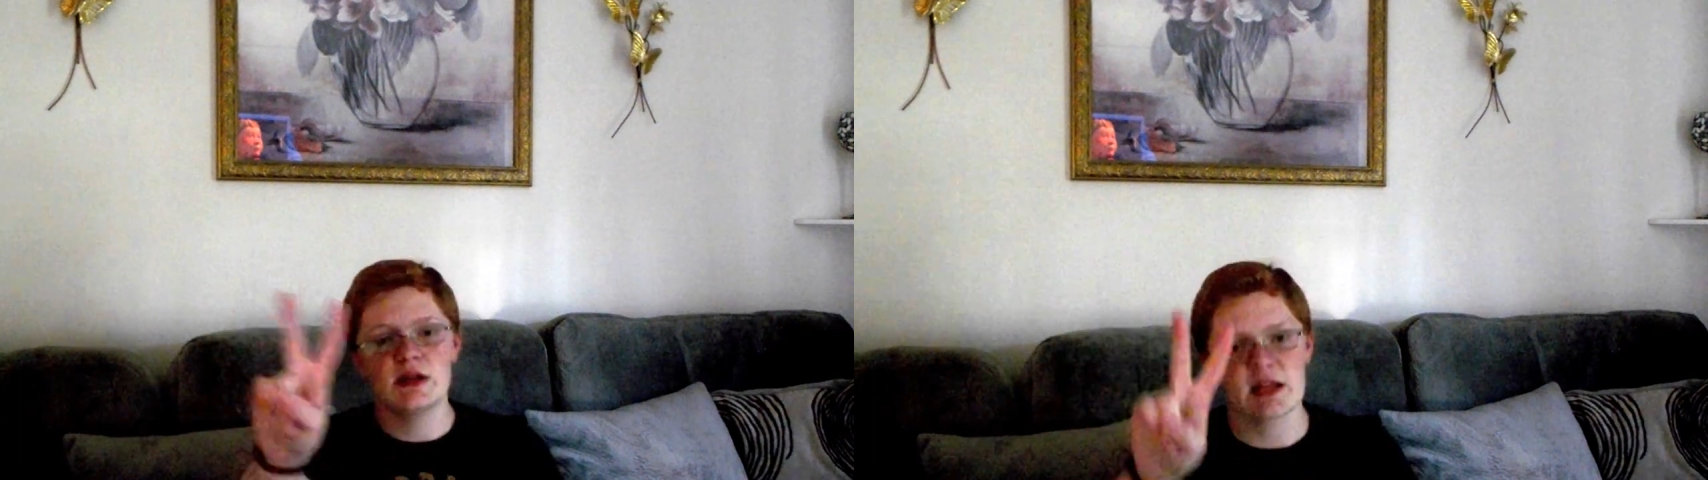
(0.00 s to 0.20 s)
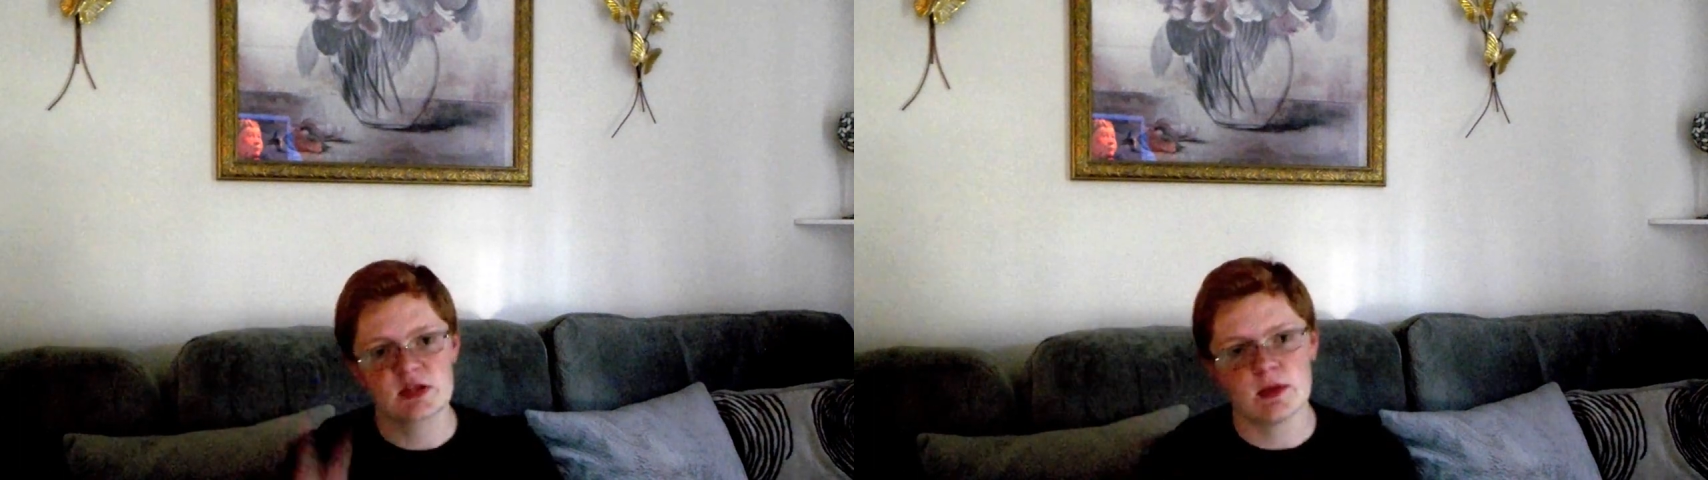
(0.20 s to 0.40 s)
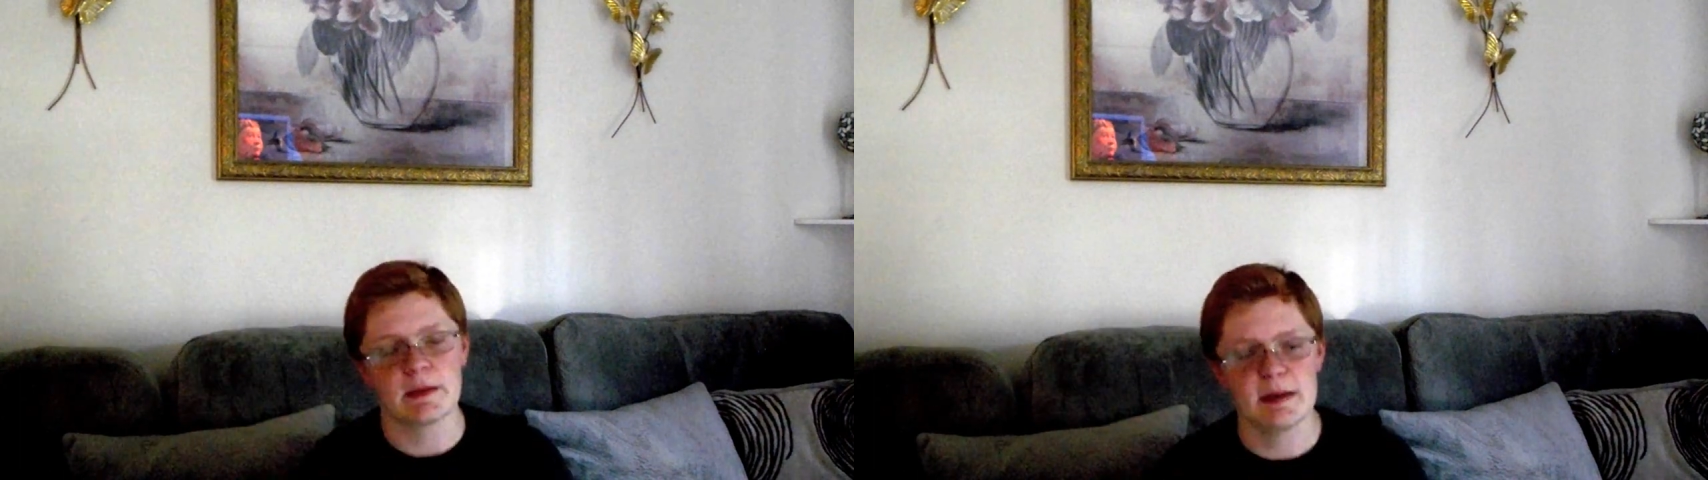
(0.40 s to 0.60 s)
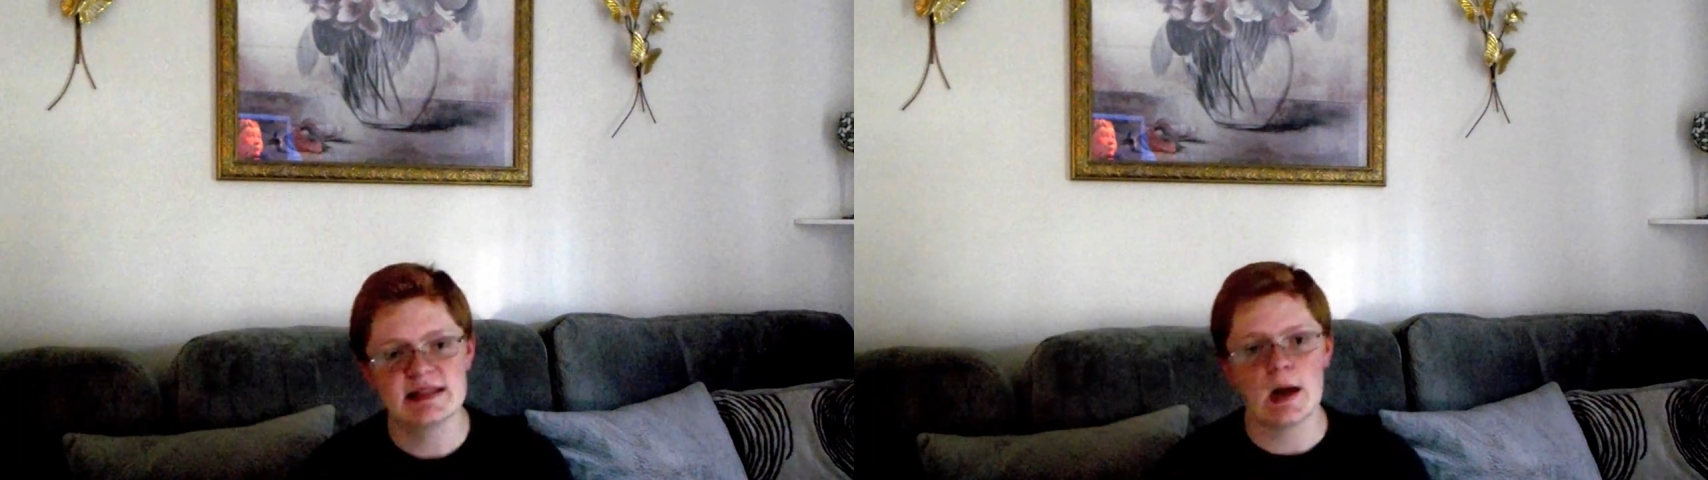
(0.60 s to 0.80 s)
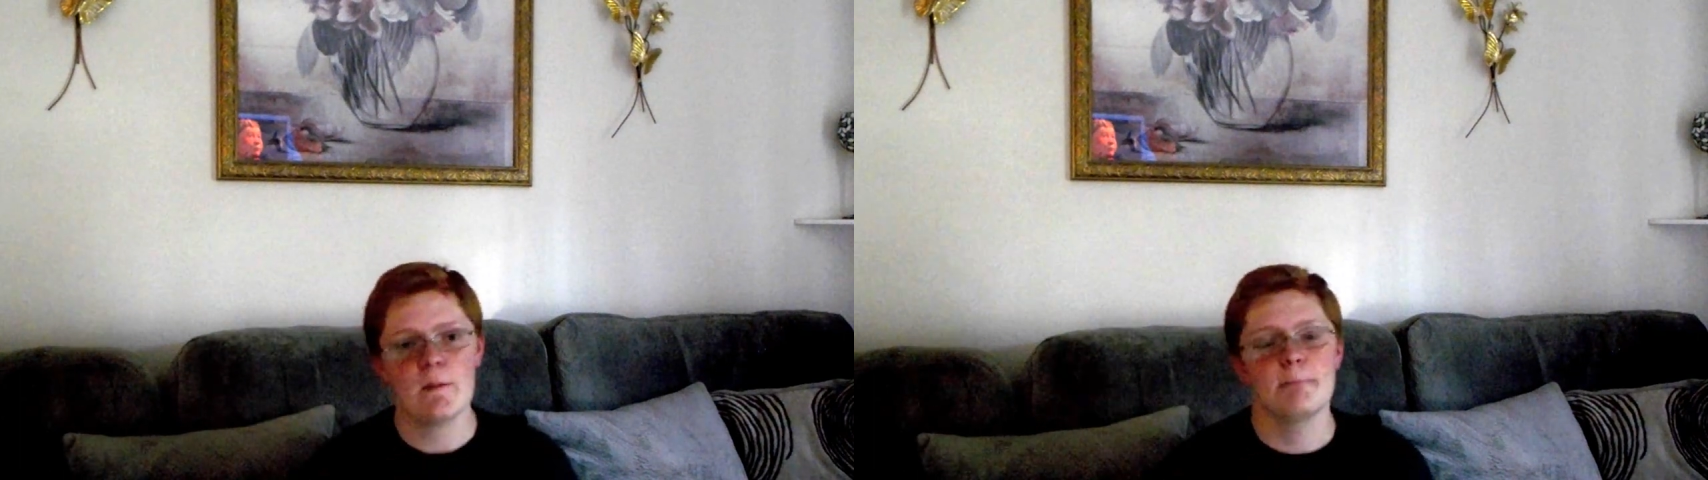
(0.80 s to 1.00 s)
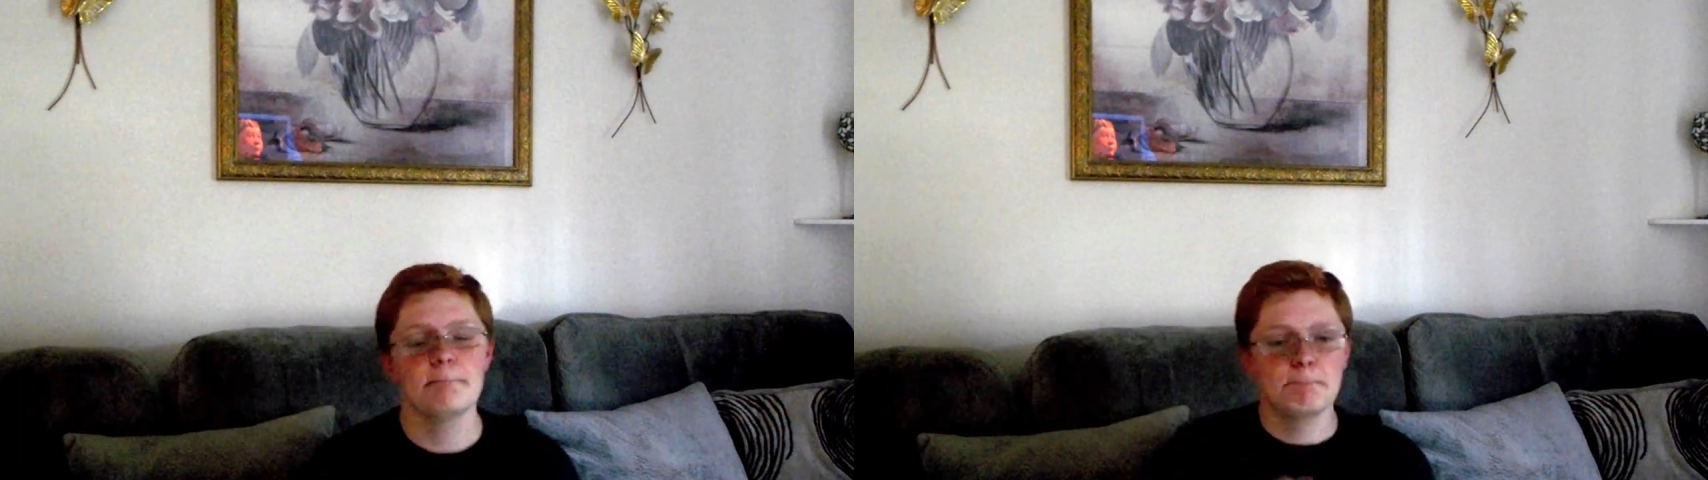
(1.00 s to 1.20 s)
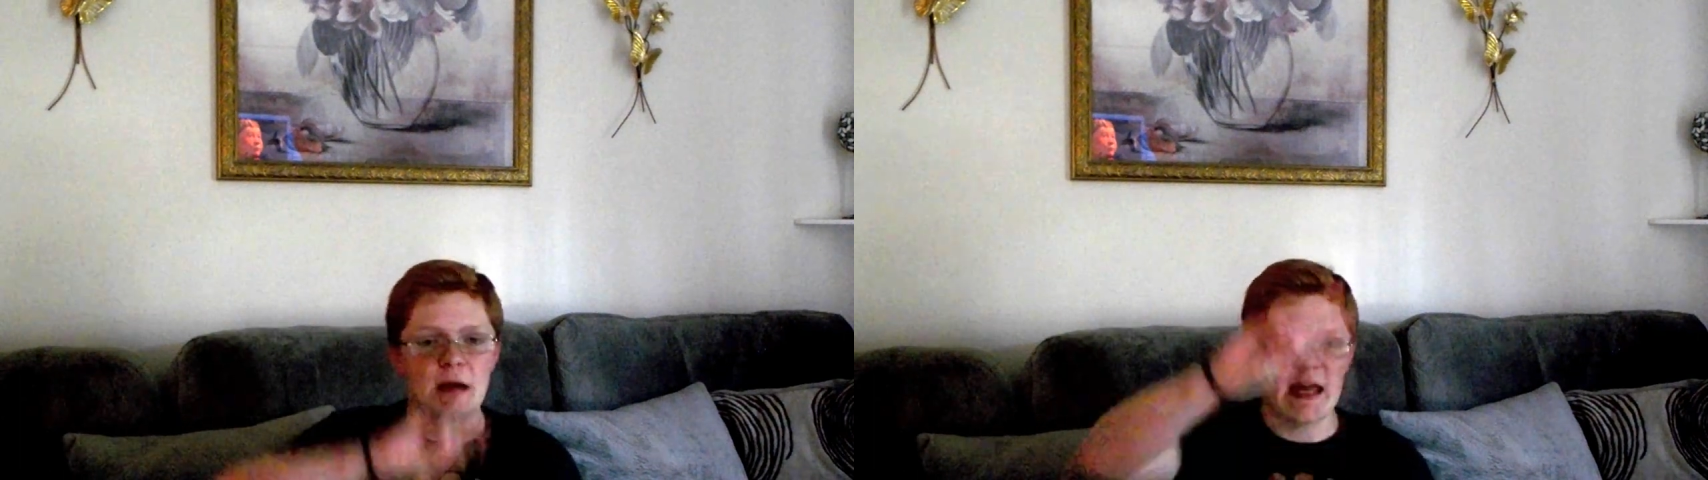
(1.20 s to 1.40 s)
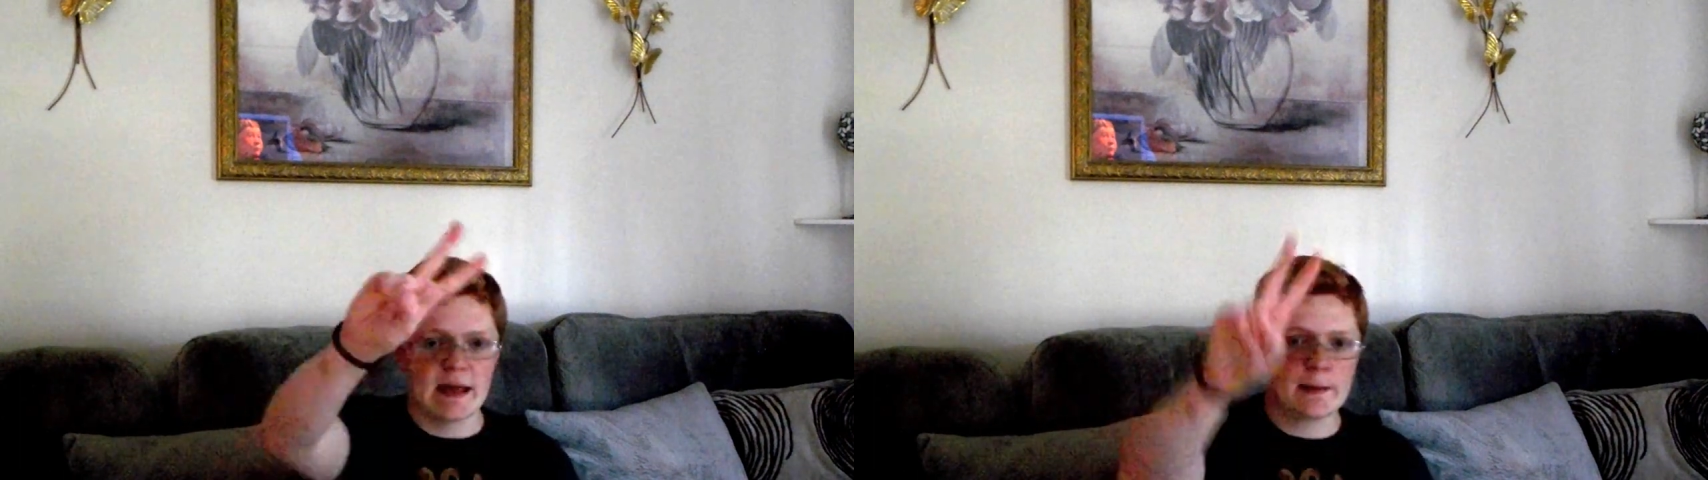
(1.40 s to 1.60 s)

next week. Peace out. Bye.